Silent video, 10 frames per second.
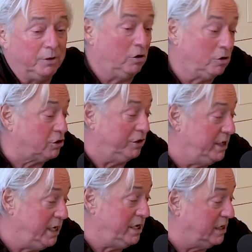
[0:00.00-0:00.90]
also
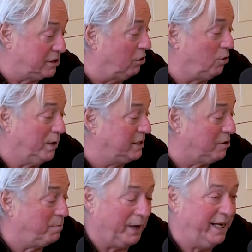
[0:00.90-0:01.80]
he is always
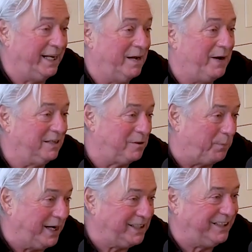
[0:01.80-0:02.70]
complaining about the
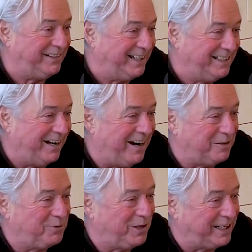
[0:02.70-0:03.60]
pressure and the
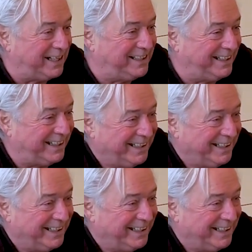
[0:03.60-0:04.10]
hard work and the